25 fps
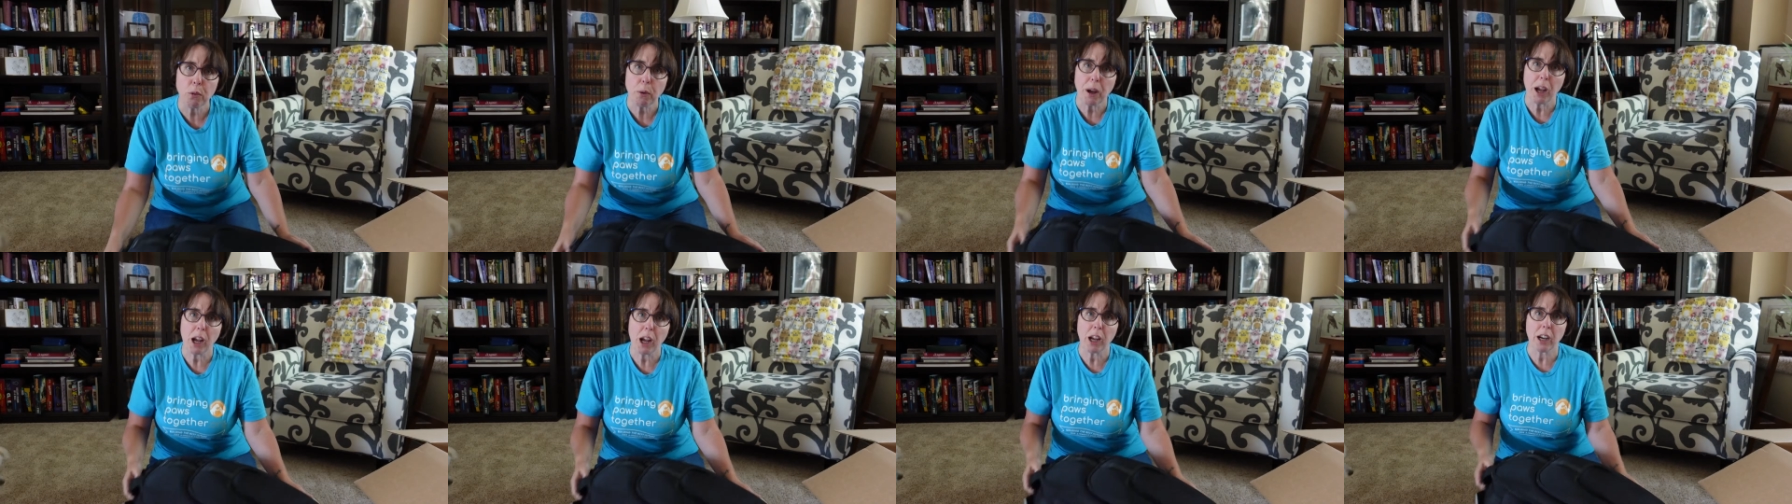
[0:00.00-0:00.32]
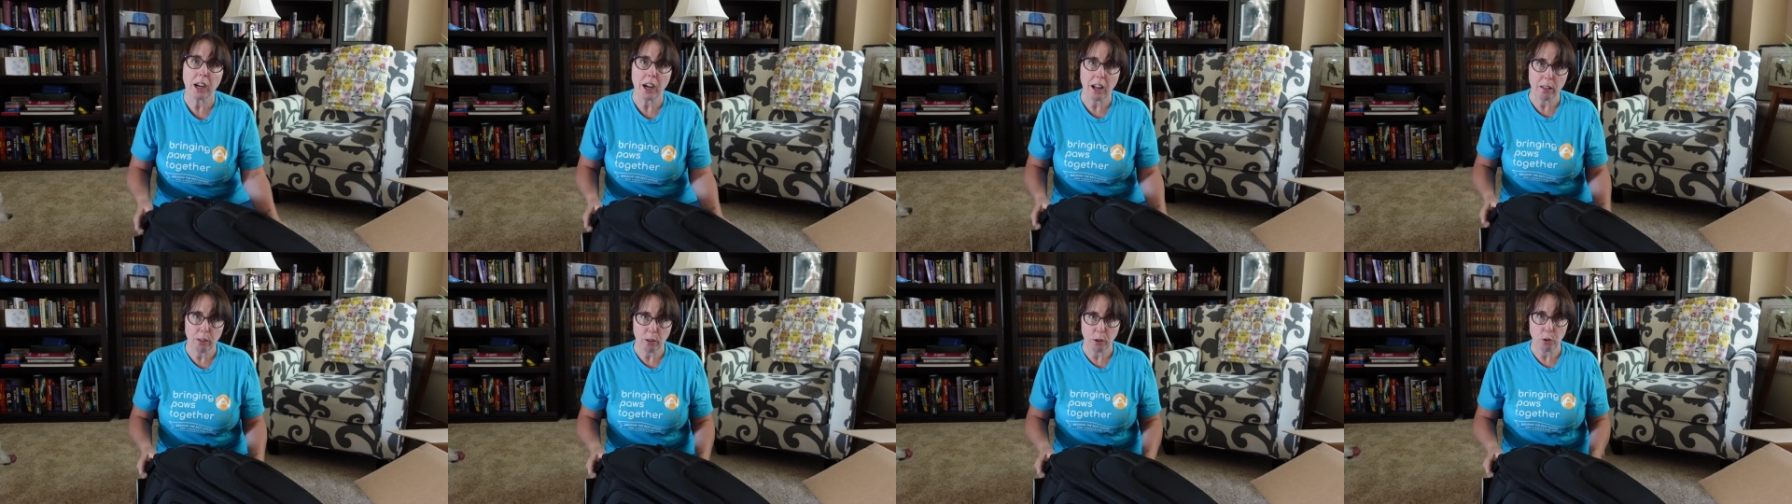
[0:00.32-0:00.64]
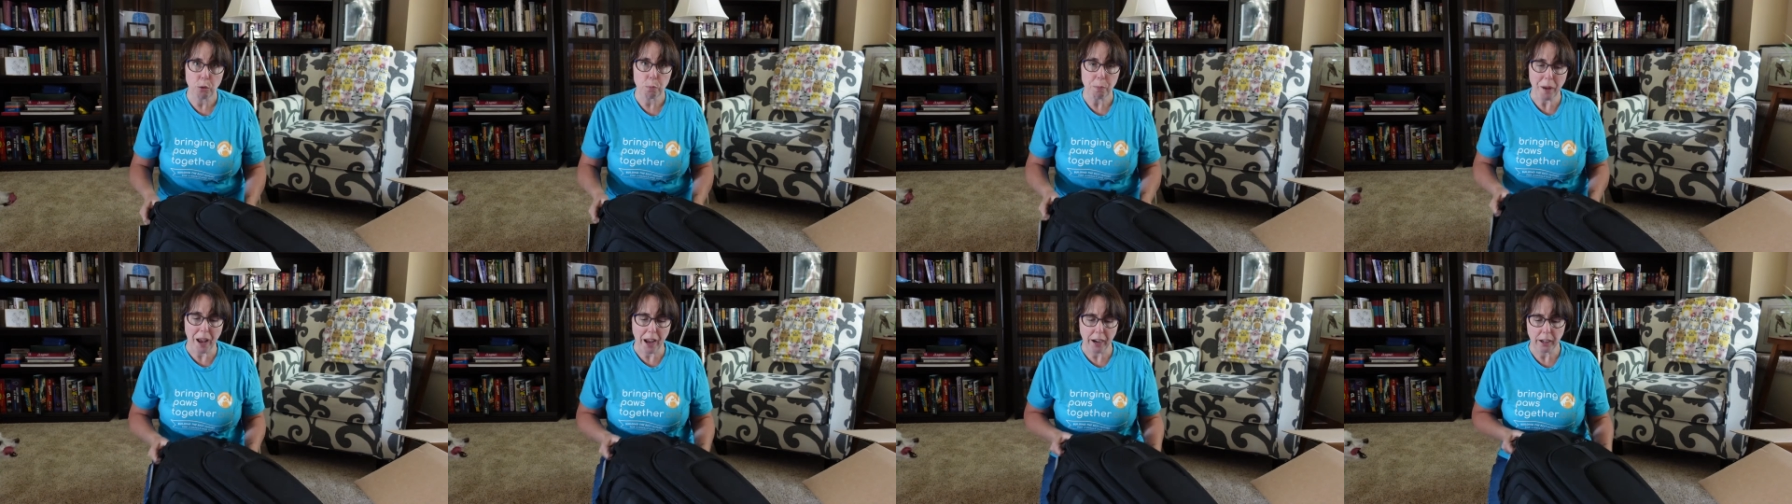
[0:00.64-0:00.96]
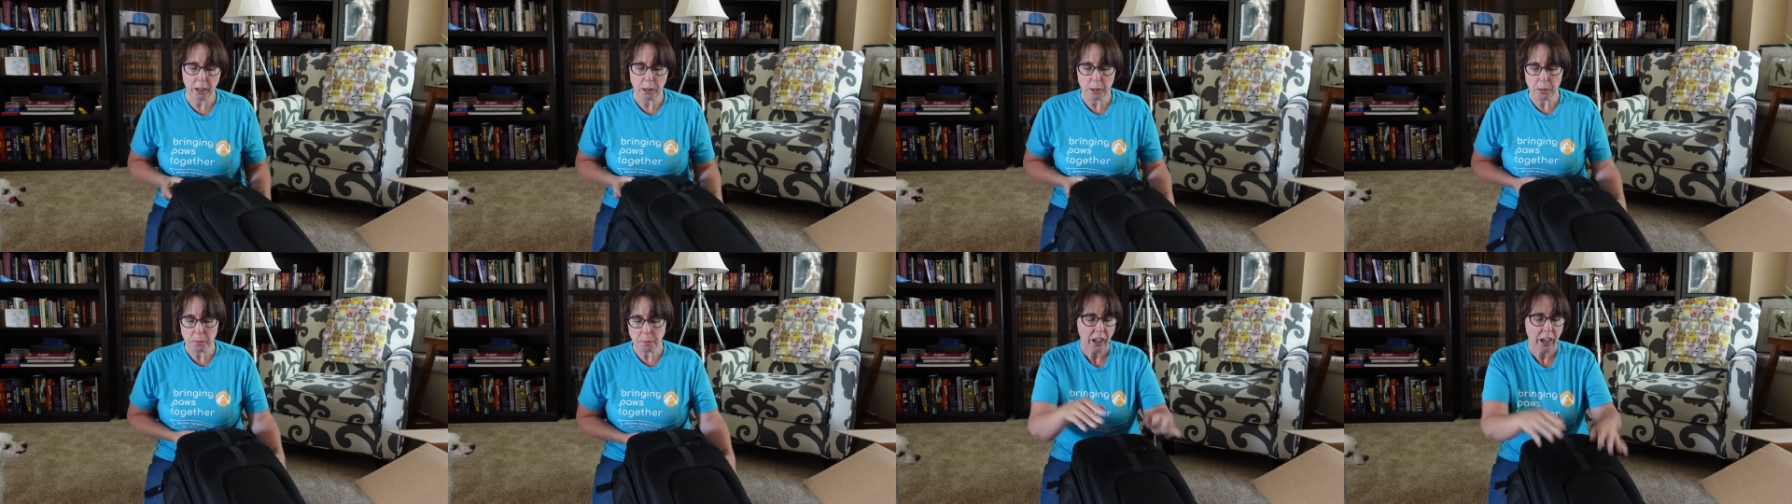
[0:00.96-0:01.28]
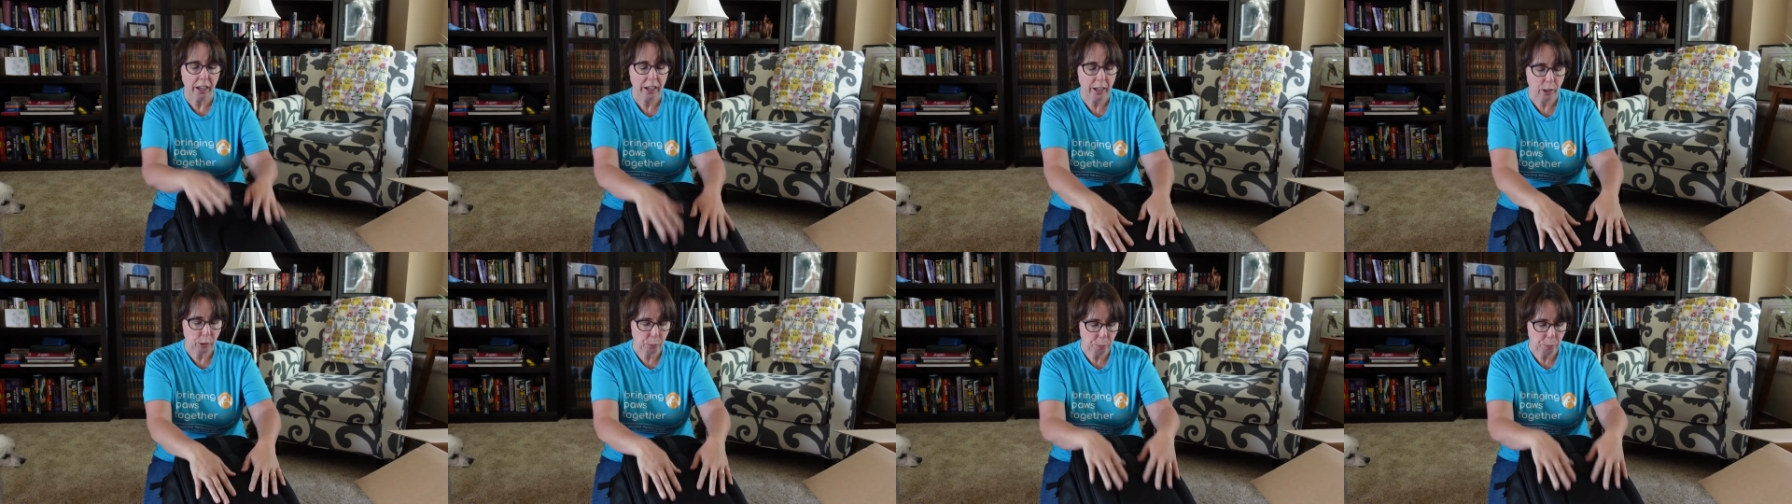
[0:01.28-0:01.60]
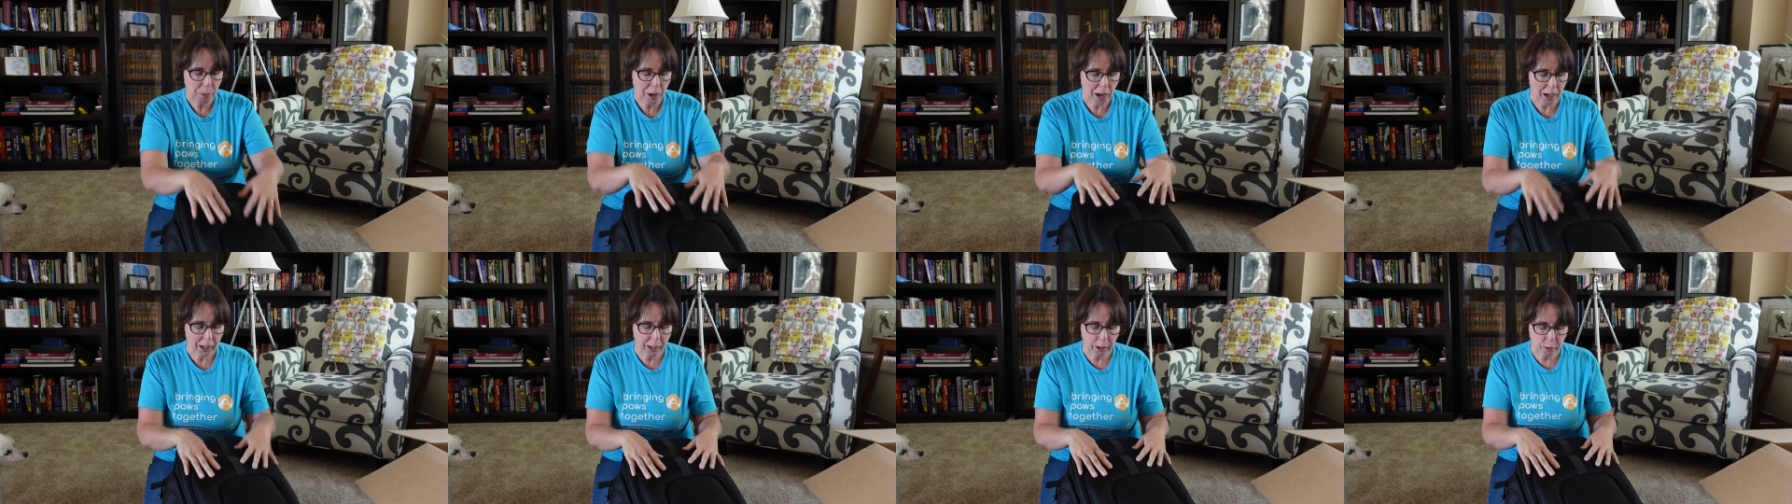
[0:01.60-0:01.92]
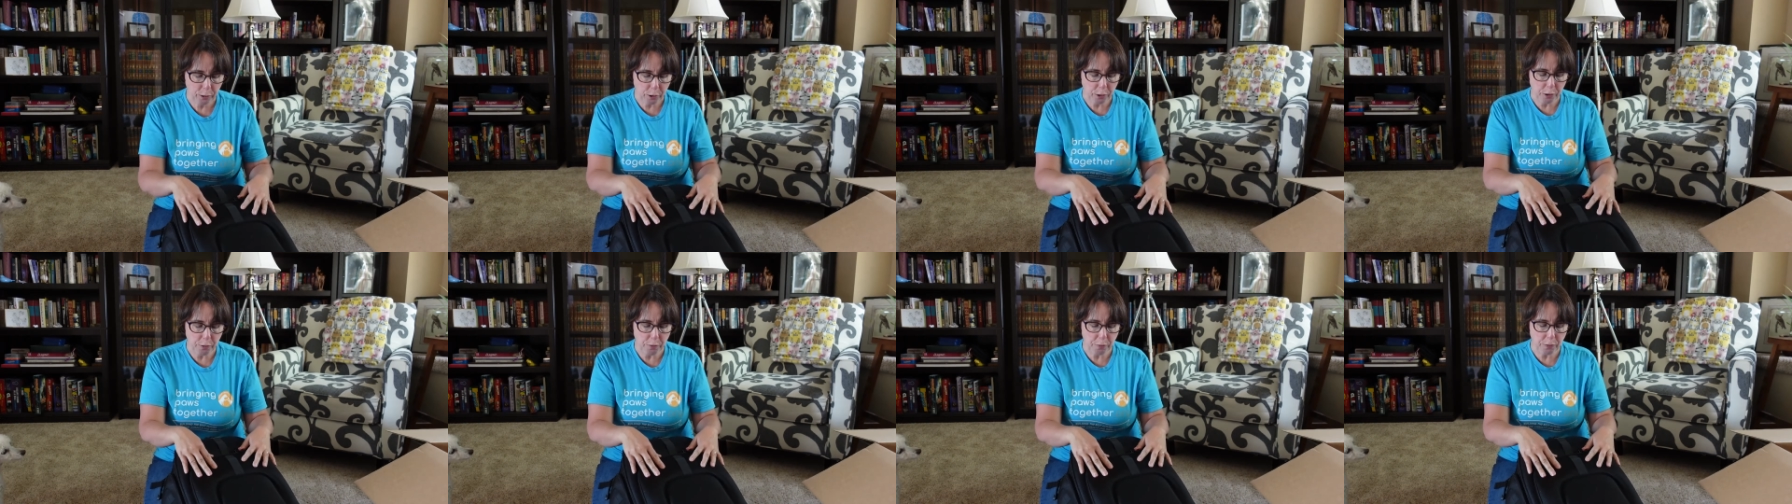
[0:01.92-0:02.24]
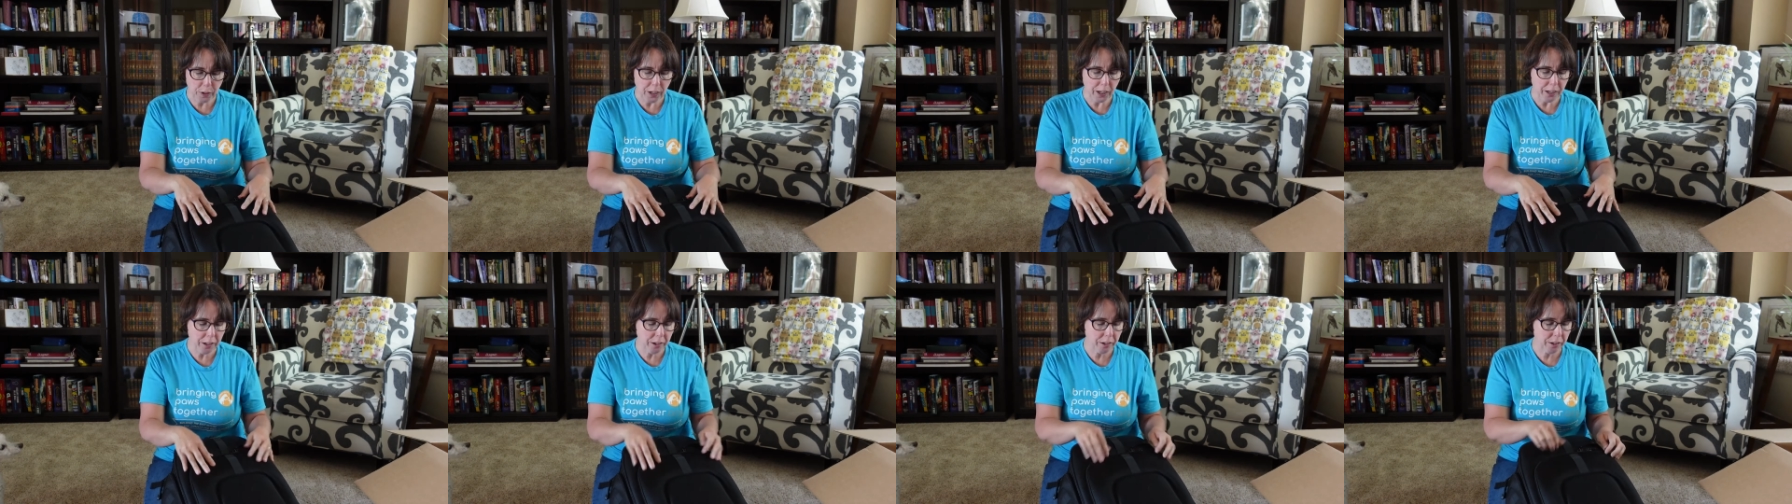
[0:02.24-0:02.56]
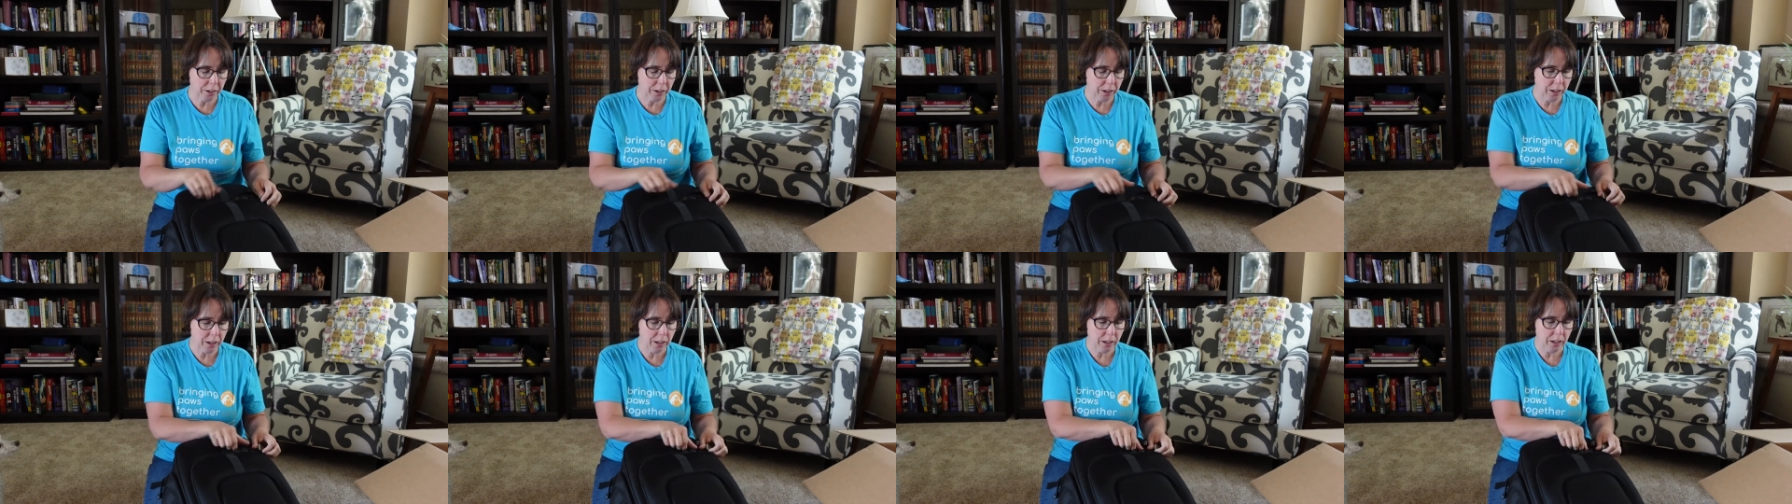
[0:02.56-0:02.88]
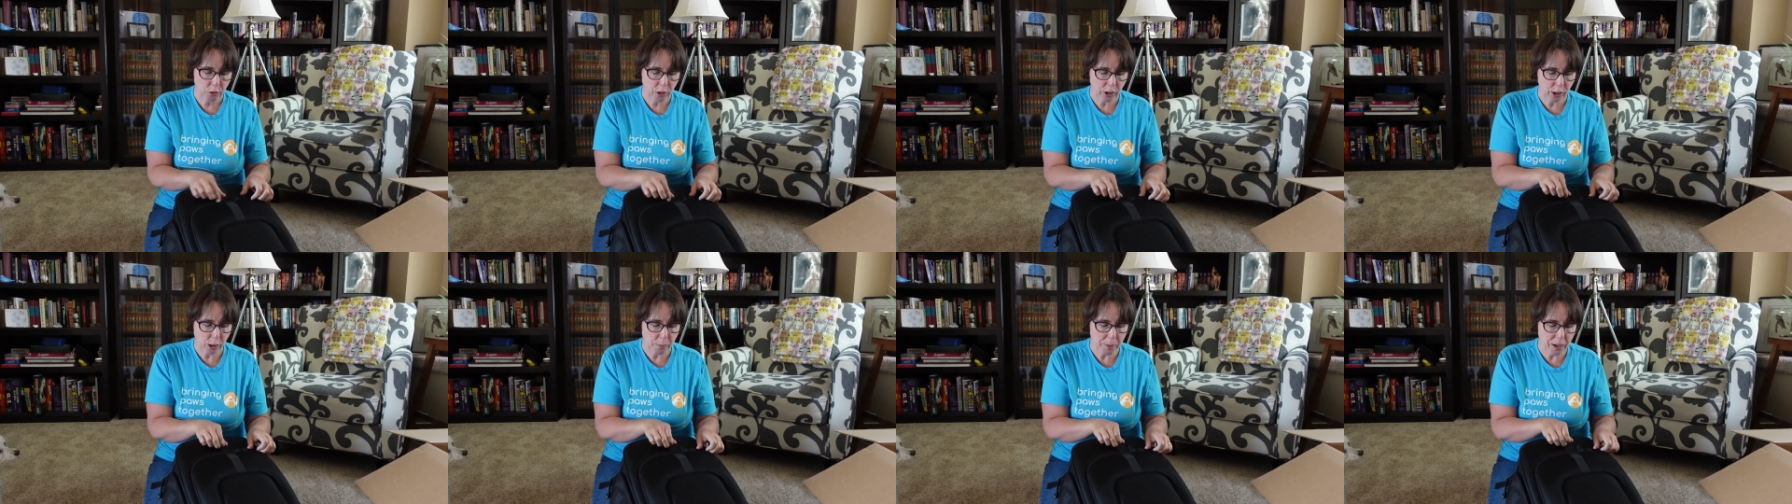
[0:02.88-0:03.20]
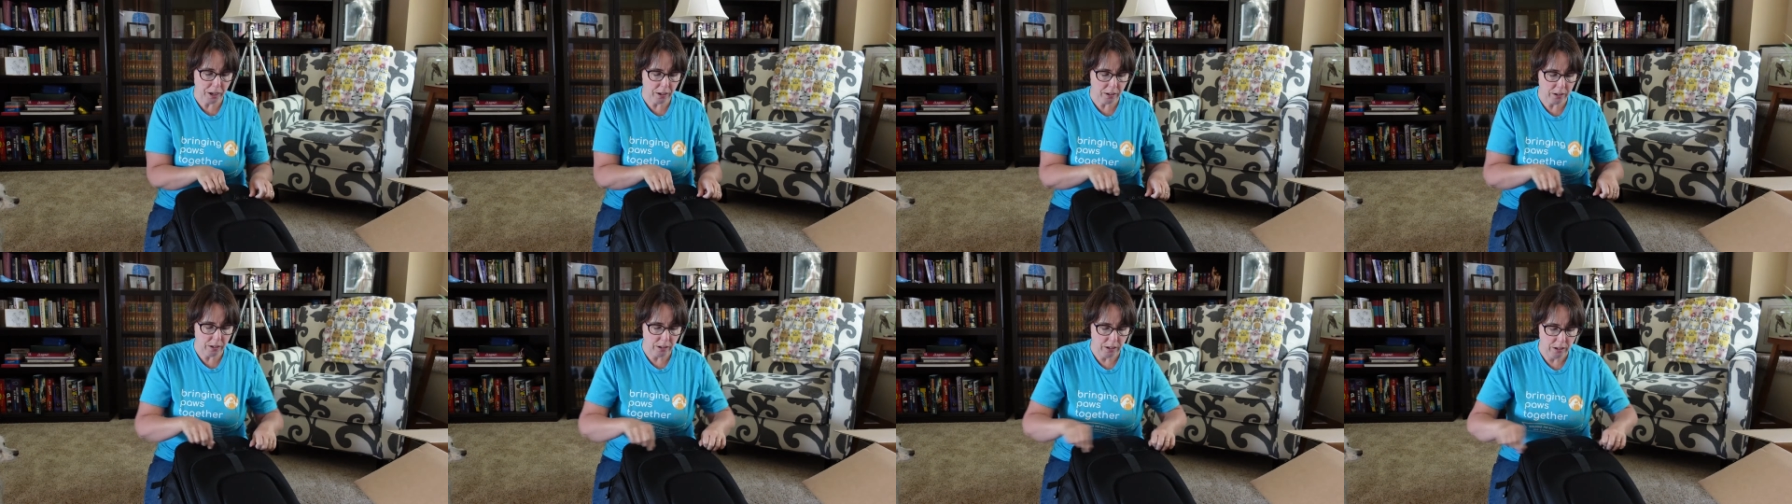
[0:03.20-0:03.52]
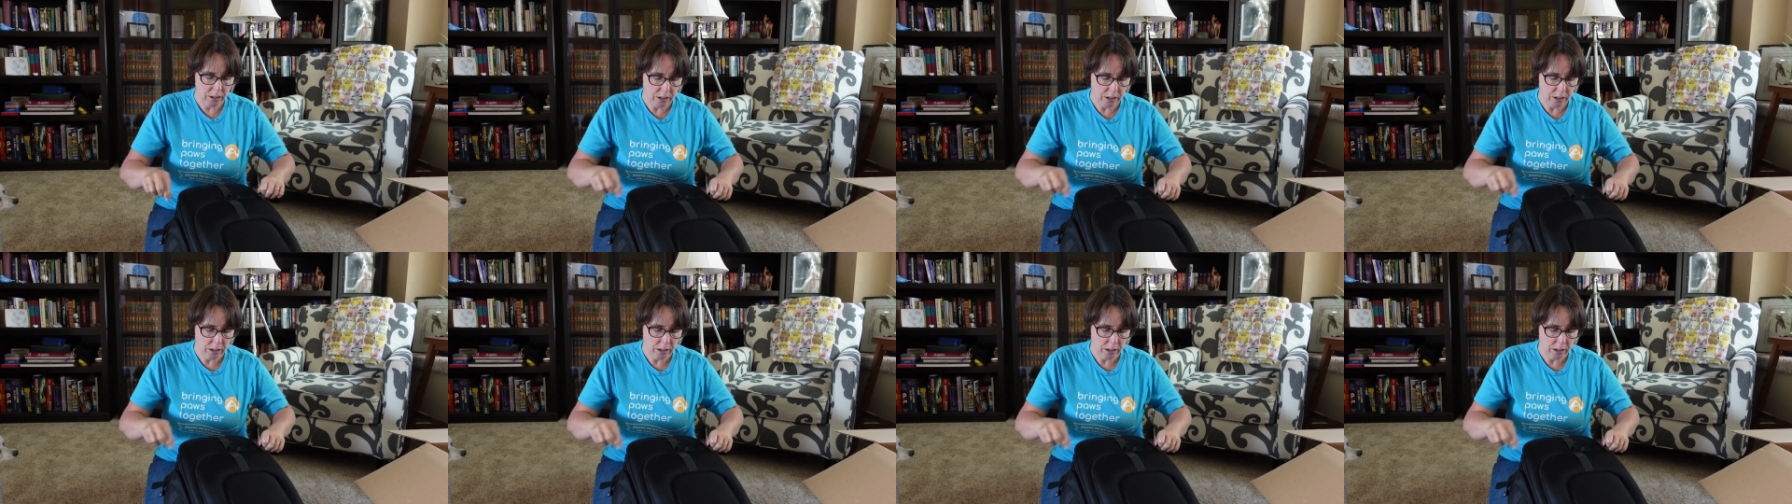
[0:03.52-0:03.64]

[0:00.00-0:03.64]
why I got this bag. It has pockets in the front. Check them out.